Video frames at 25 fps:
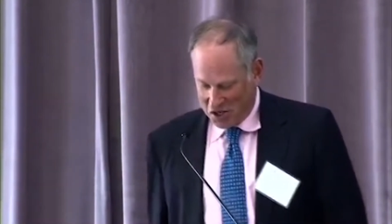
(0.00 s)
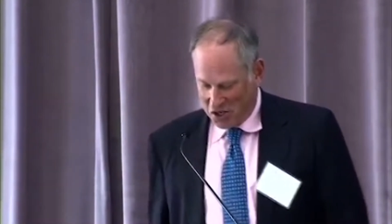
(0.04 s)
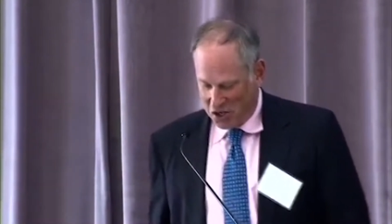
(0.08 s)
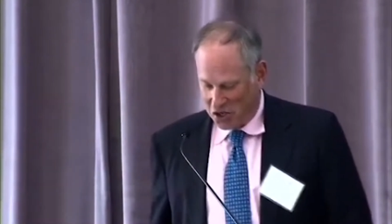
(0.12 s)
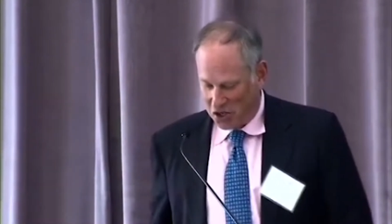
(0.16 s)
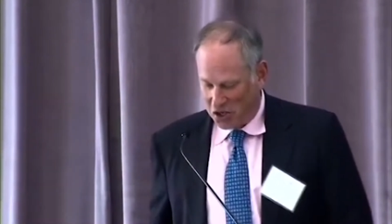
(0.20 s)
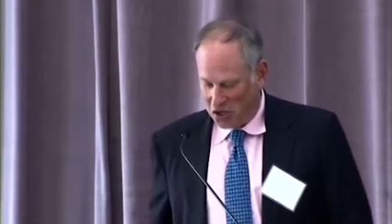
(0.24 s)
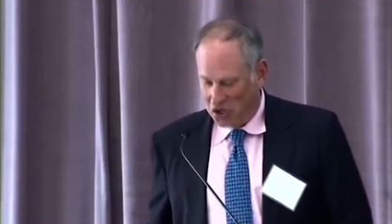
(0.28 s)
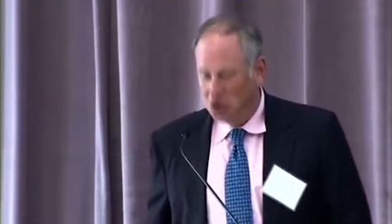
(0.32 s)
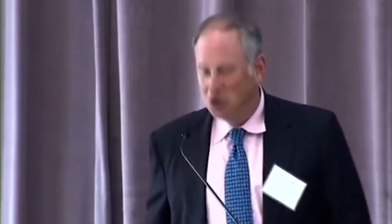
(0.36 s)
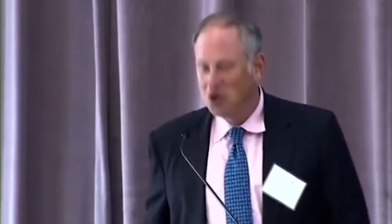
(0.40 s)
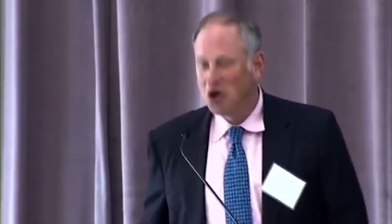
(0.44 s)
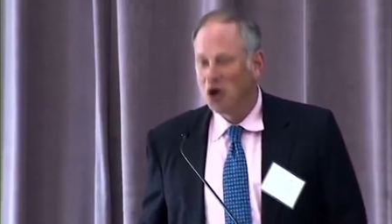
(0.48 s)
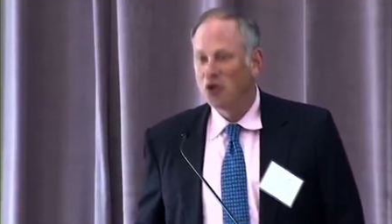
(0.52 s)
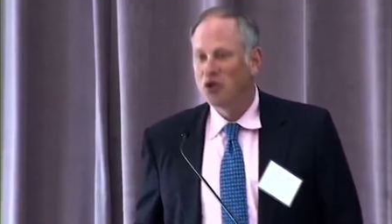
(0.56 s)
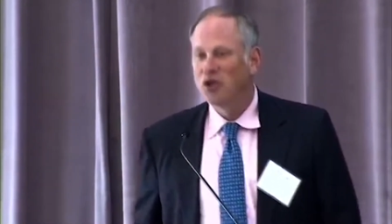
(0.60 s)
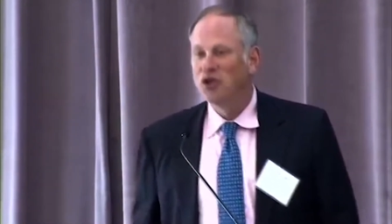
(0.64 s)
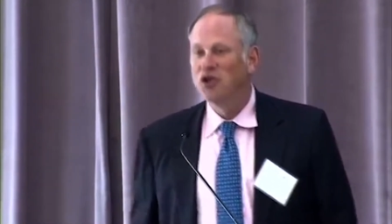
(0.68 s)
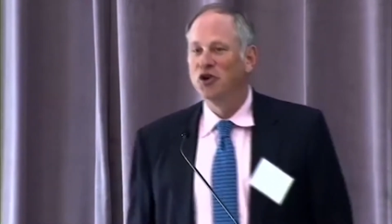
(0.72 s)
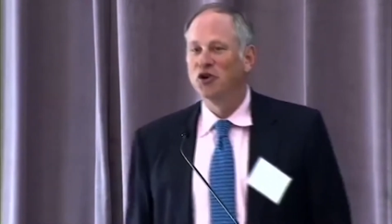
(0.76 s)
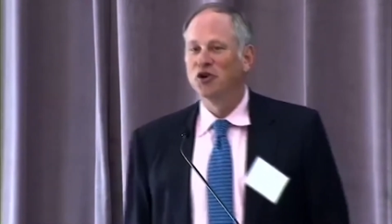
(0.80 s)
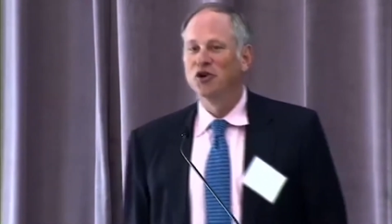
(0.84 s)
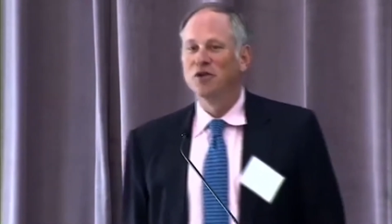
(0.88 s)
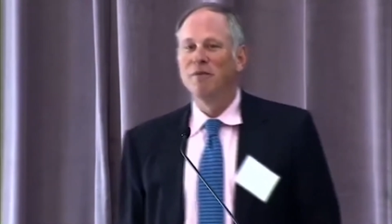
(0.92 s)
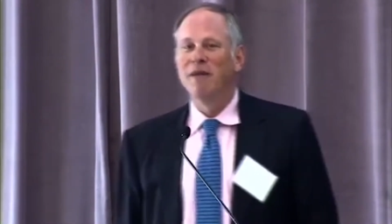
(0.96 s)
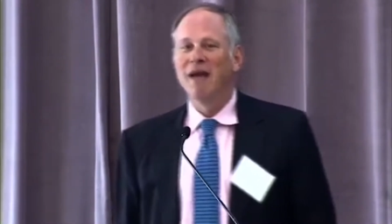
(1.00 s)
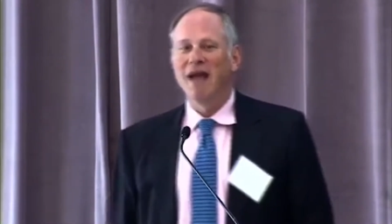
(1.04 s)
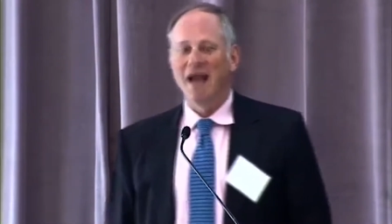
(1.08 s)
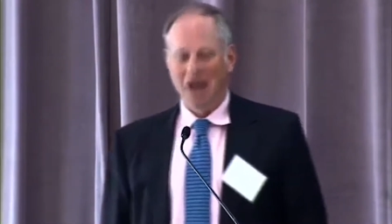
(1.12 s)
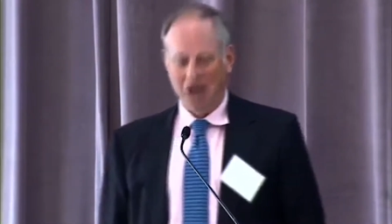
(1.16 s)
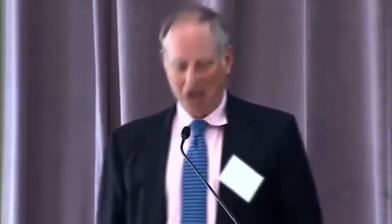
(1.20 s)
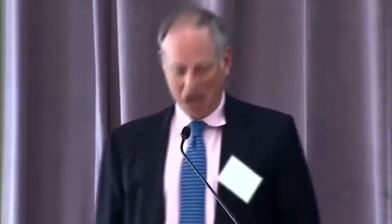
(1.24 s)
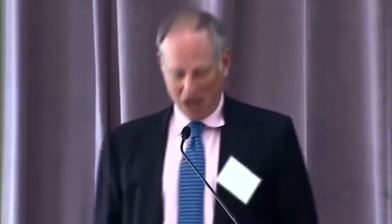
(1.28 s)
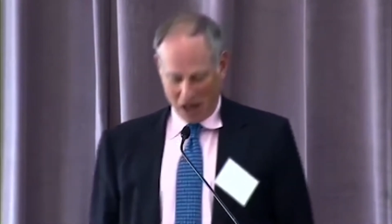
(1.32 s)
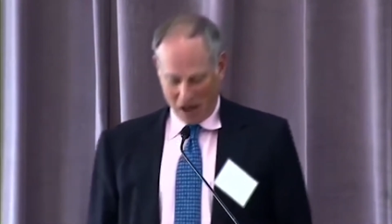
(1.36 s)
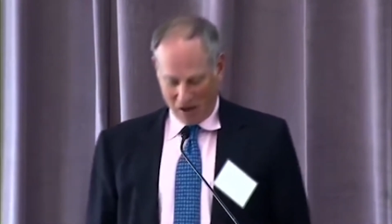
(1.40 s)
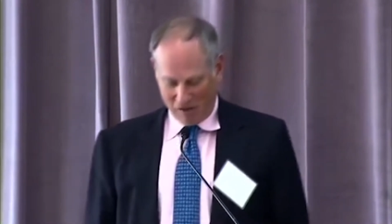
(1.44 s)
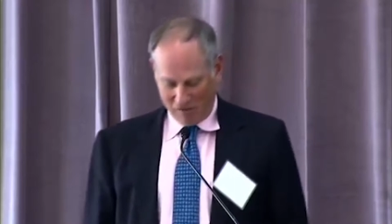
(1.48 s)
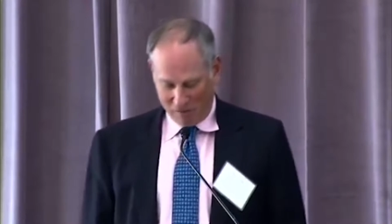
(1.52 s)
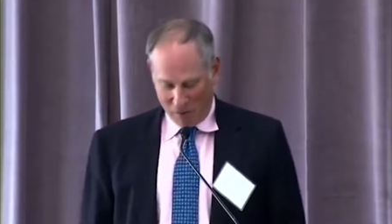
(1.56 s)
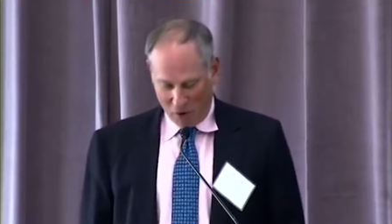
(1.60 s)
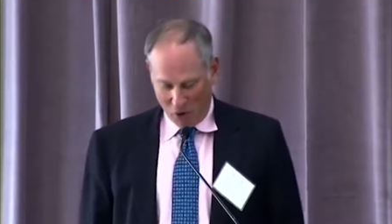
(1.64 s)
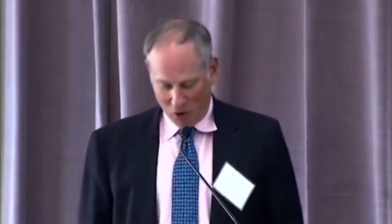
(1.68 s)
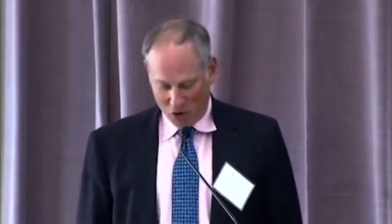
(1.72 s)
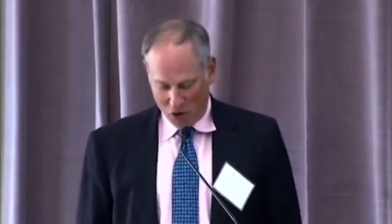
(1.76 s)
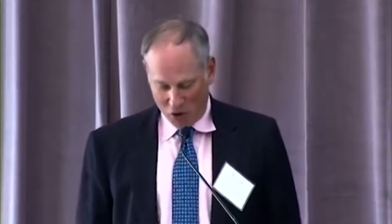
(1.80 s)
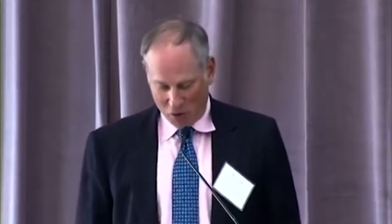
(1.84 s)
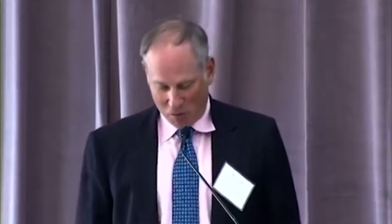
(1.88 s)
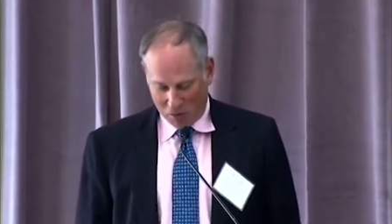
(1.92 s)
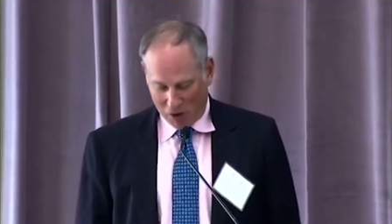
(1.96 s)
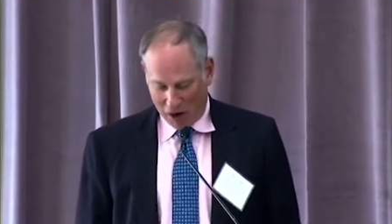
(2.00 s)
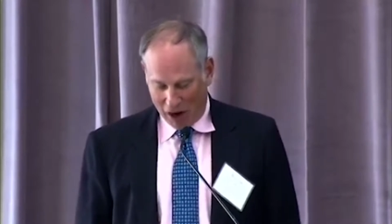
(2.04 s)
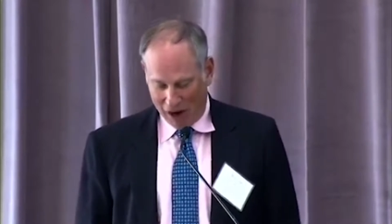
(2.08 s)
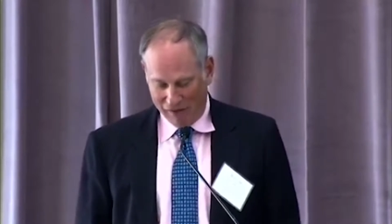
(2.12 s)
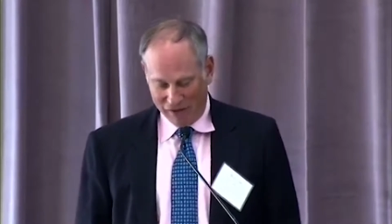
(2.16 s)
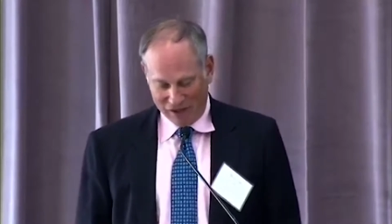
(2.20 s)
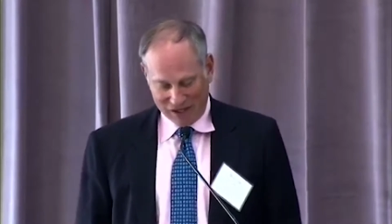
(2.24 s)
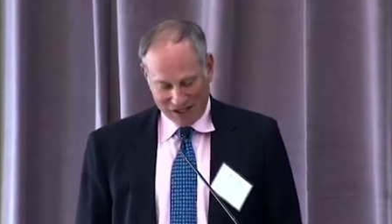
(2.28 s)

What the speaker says: You know that you're demanding of both your private